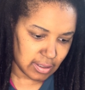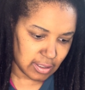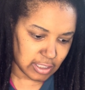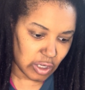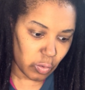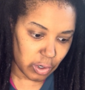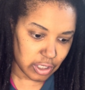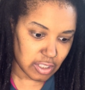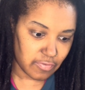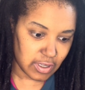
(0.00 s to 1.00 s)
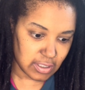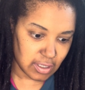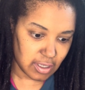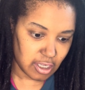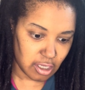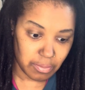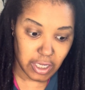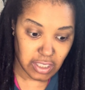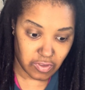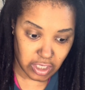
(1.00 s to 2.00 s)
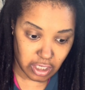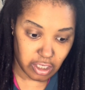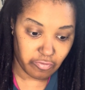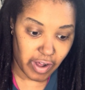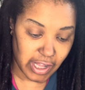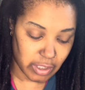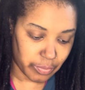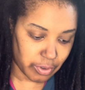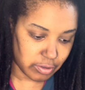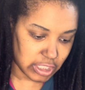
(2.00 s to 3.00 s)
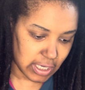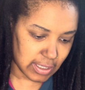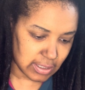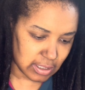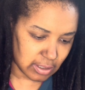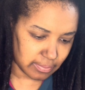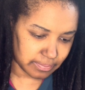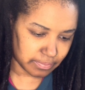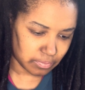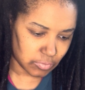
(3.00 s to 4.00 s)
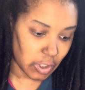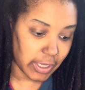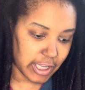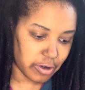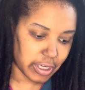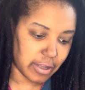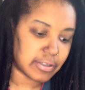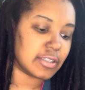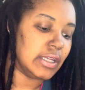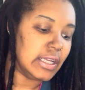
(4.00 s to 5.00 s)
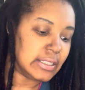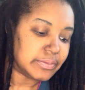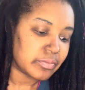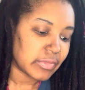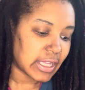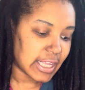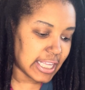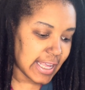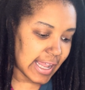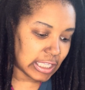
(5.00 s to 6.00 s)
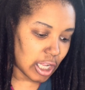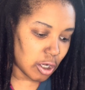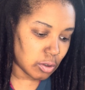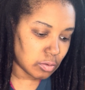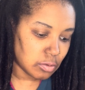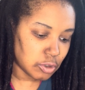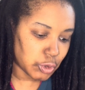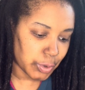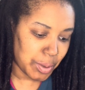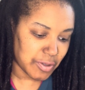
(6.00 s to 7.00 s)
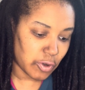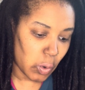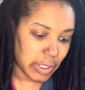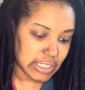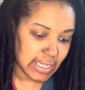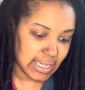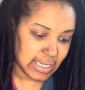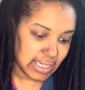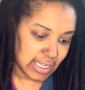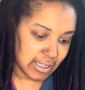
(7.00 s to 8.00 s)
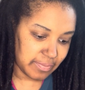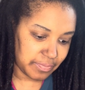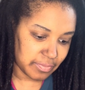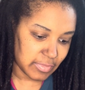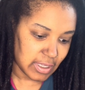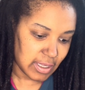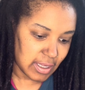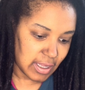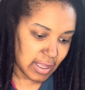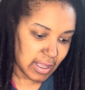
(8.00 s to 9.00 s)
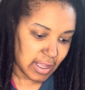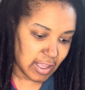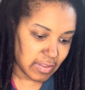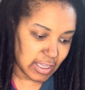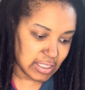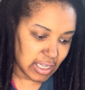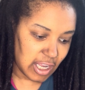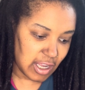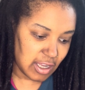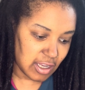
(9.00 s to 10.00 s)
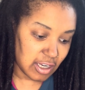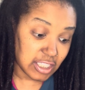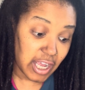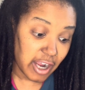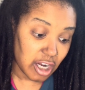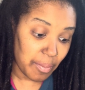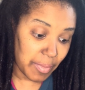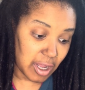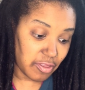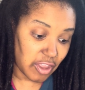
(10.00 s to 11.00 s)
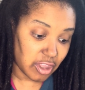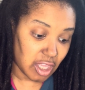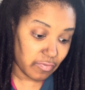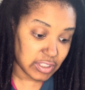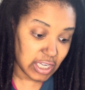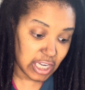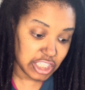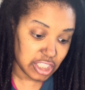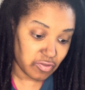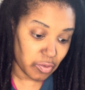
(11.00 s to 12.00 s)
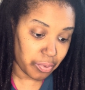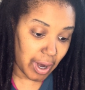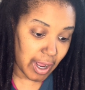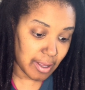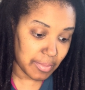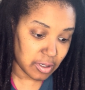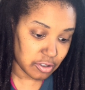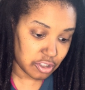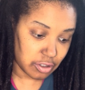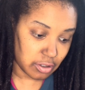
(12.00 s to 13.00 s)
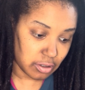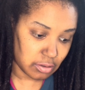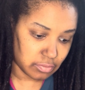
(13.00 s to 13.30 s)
because they wanted to visit him because of the nonviolent protests. Okay, here it goes. He had long dreamed of going to India, and they stayed an entire month at the invitation of the Prime Minister.